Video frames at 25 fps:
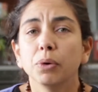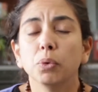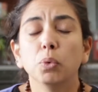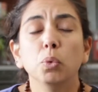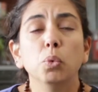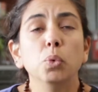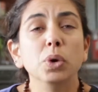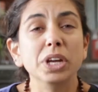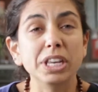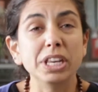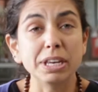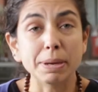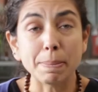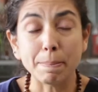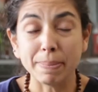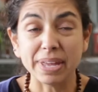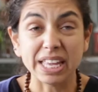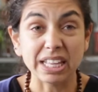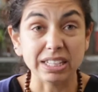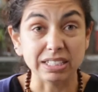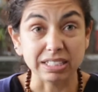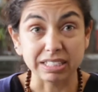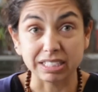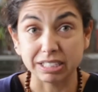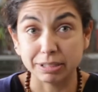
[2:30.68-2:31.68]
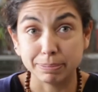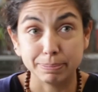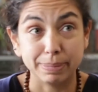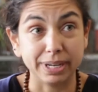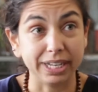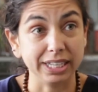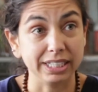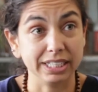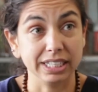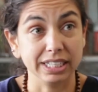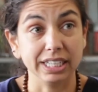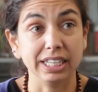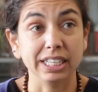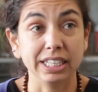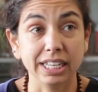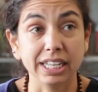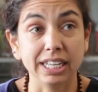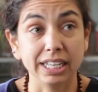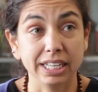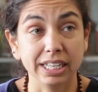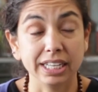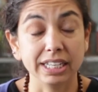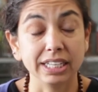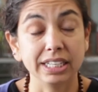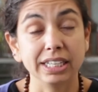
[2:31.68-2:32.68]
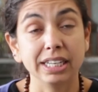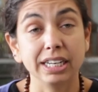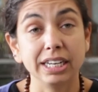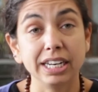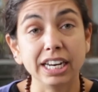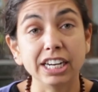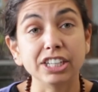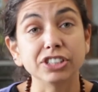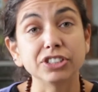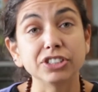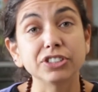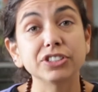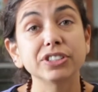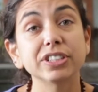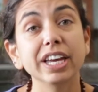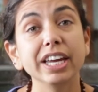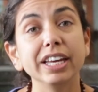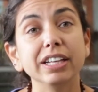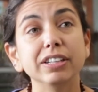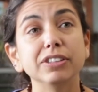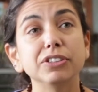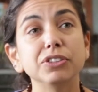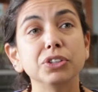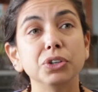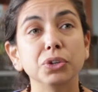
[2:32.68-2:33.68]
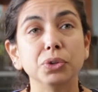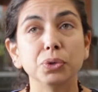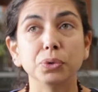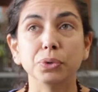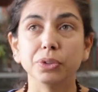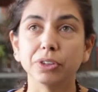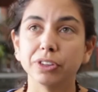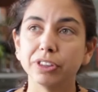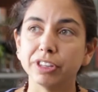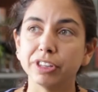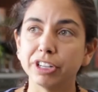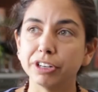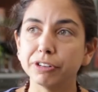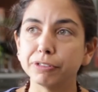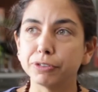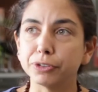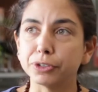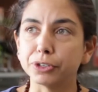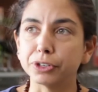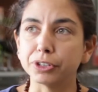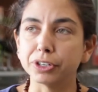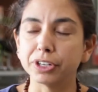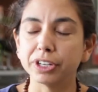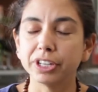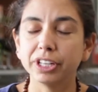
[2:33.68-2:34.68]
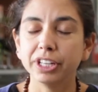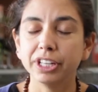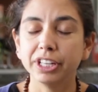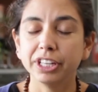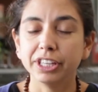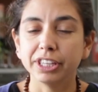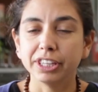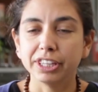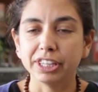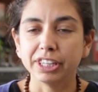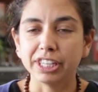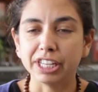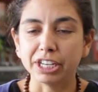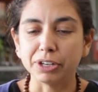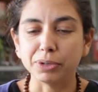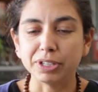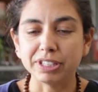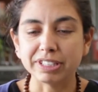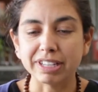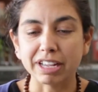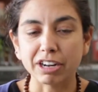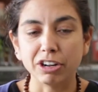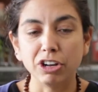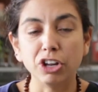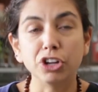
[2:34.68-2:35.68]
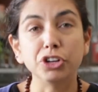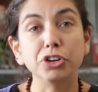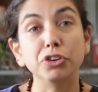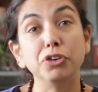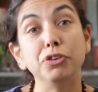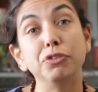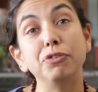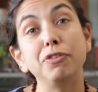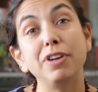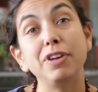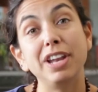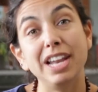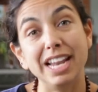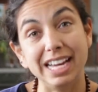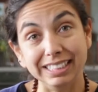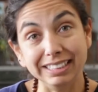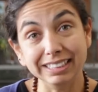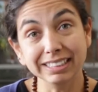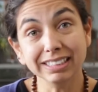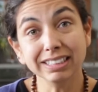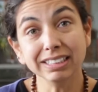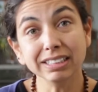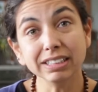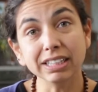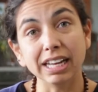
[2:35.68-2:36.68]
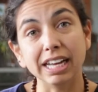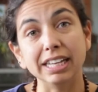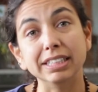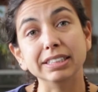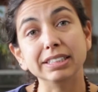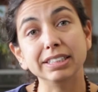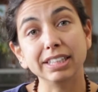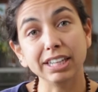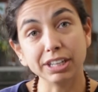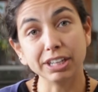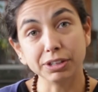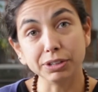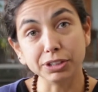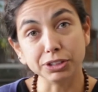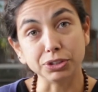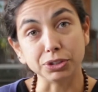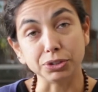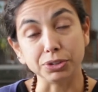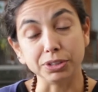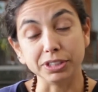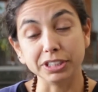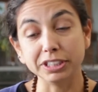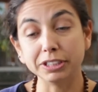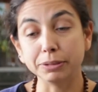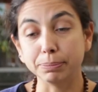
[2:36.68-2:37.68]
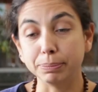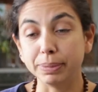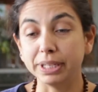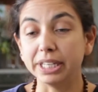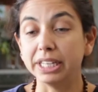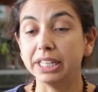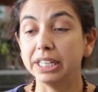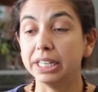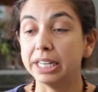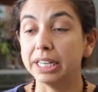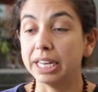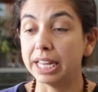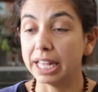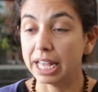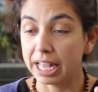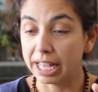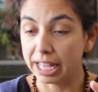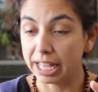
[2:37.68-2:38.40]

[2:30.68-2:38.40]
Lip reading: windmills, but in a large scale. So therefore, there is a lot of land and territories being